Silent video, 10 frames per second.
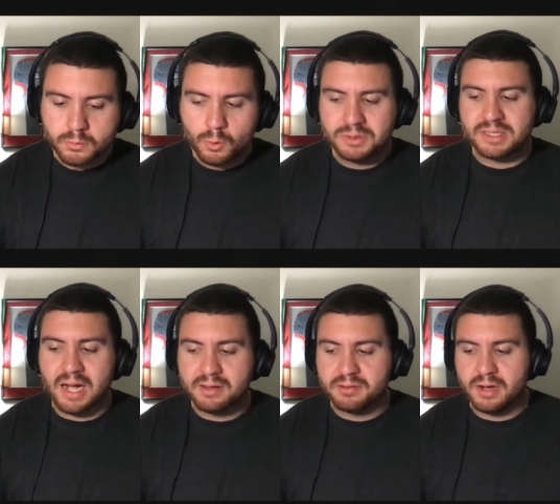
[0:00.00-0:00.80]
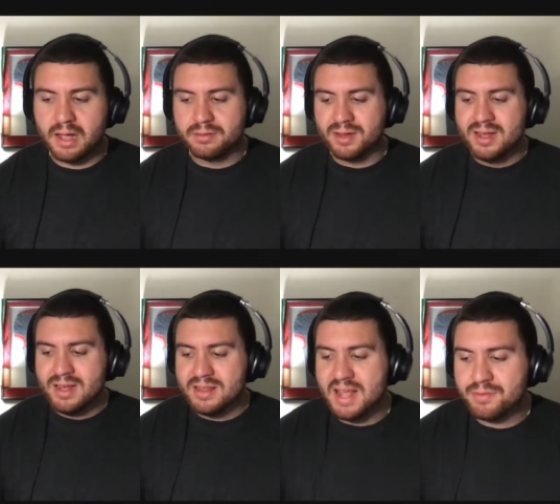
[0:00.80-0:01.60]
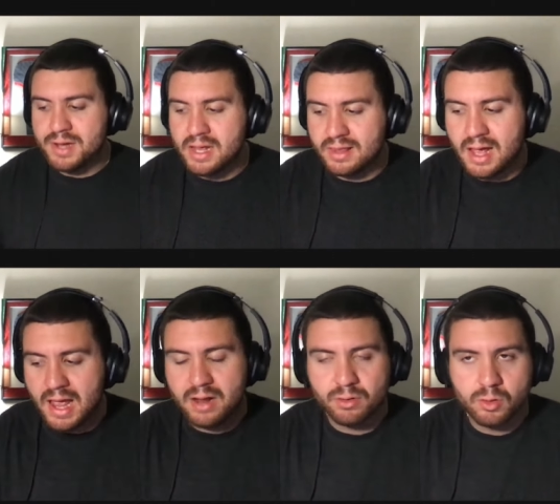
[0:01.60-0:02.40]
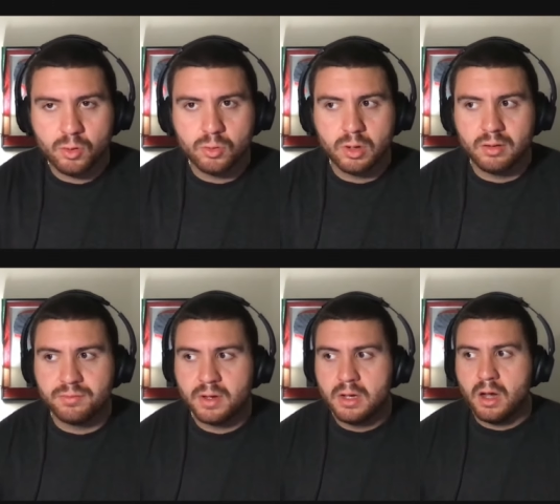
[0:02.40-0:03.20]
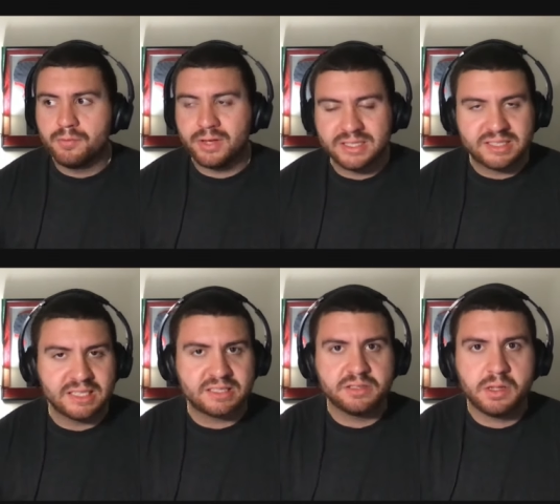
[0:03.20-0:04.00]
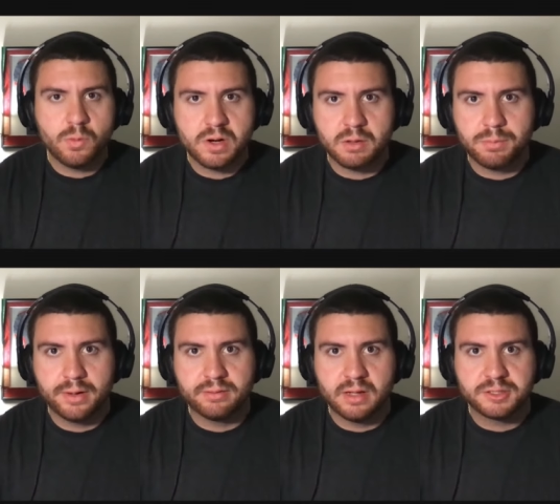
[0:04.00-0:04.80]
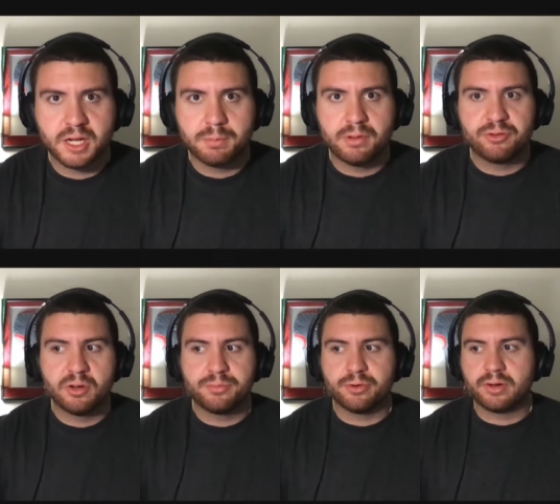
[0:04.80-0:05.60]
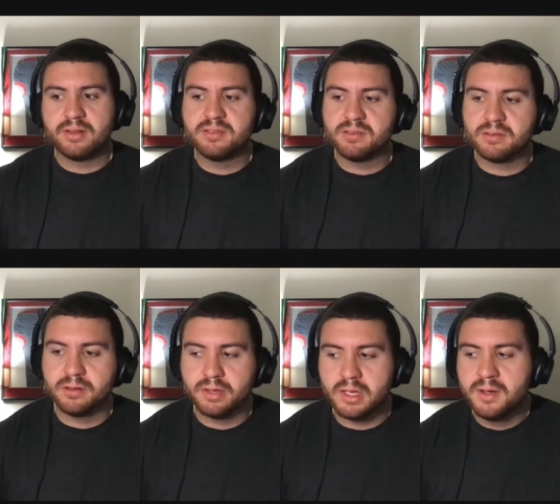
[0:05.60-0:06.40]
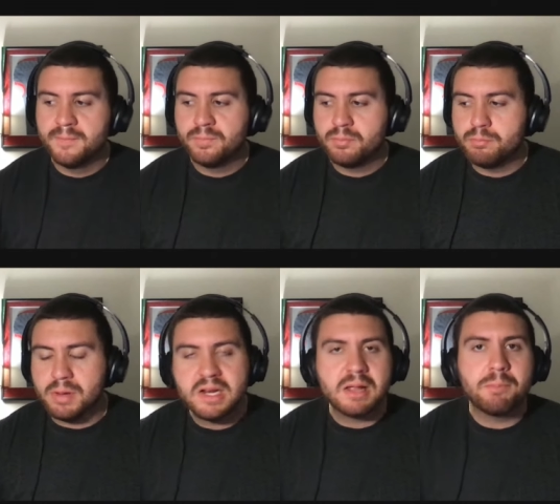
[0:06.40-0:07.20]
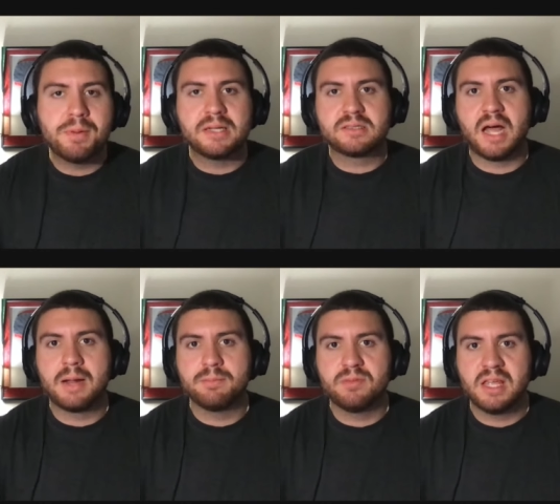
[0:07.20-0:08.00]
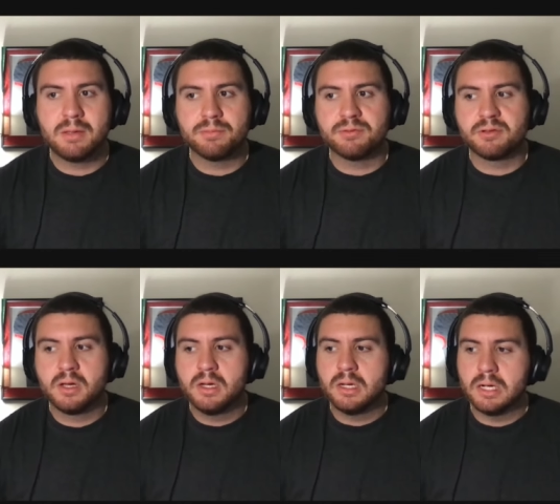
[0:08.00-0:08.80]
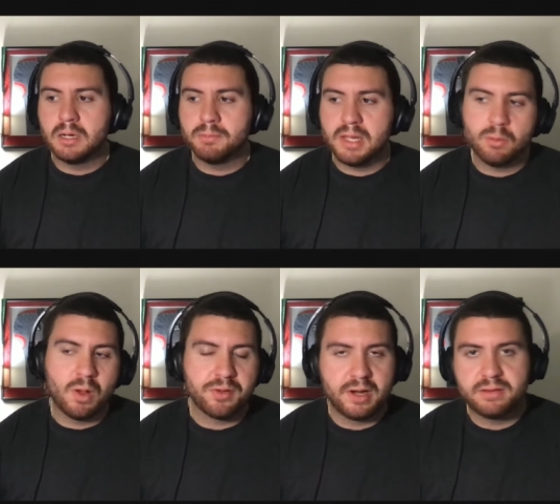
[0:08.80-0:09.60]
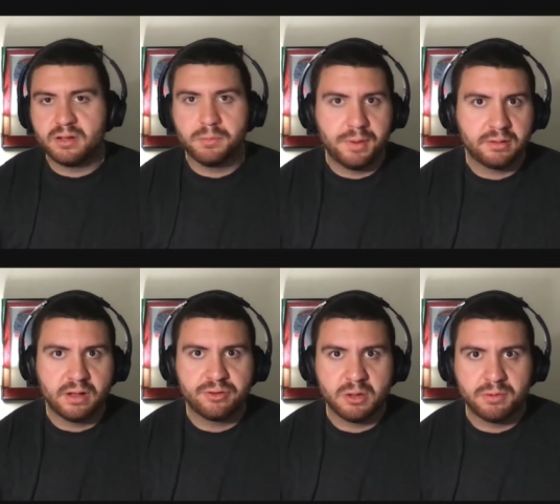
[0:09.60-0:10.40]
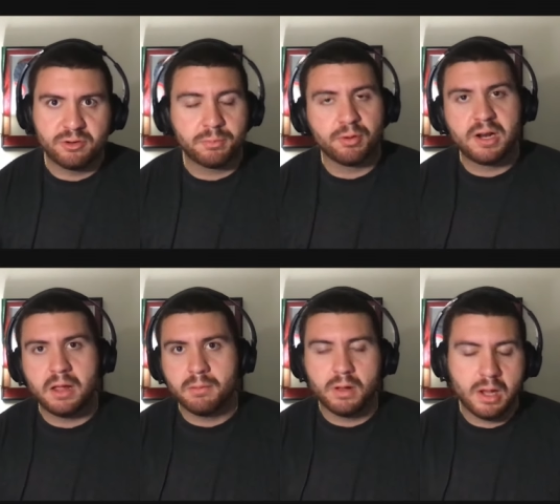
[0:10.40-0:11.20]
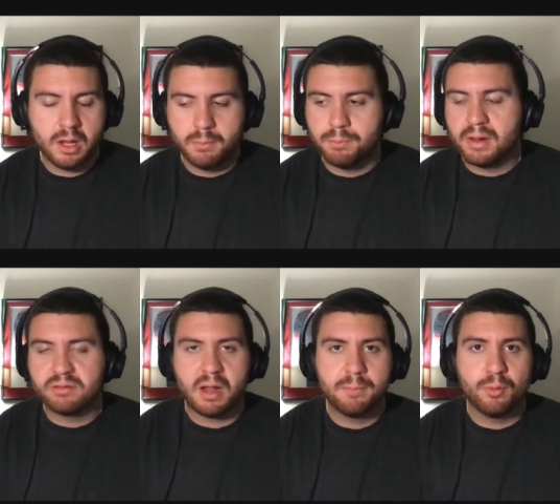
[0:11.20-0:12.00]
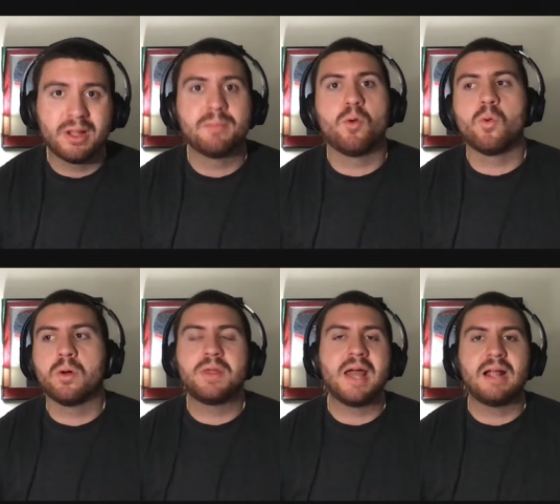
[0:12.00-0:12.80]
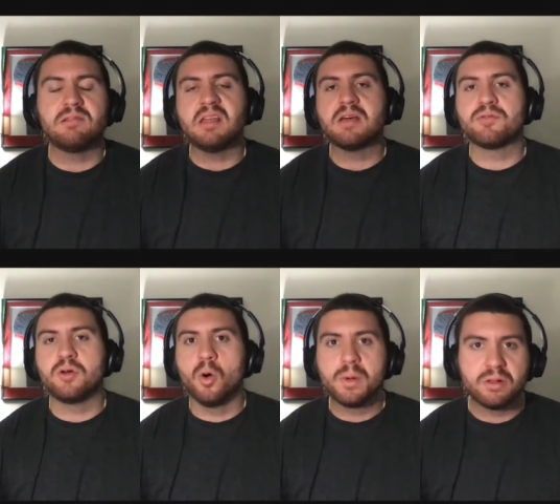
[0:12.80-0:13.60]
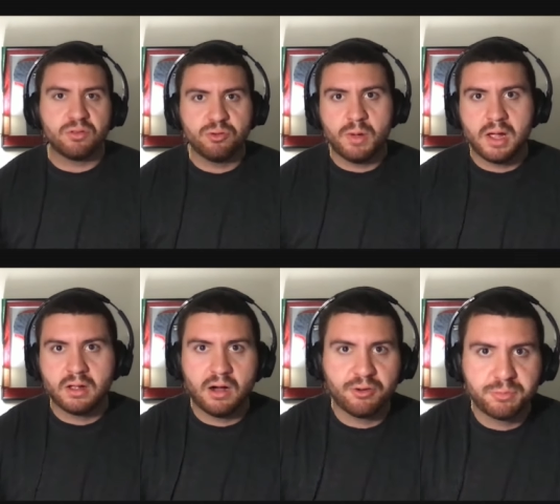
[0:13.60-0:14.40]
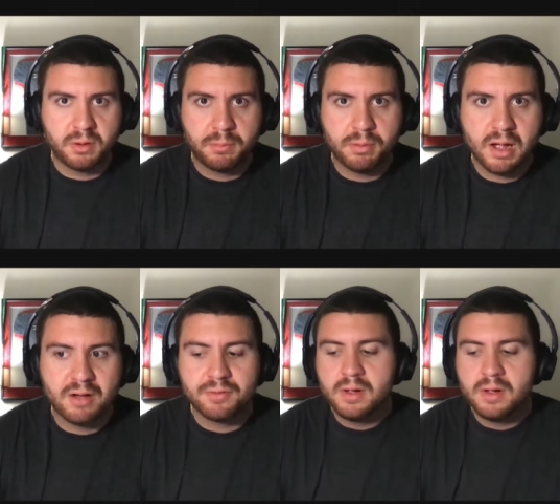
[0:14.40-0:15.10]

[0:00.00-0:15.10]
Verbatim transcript: Wisconsin has never hit that end goal of, of consistently winning Big Ten championships or consistently beating big time teams, um, whether it's in a Big Ten championship or in a eh, big time bowl game, or the idea of going to a college ball playoff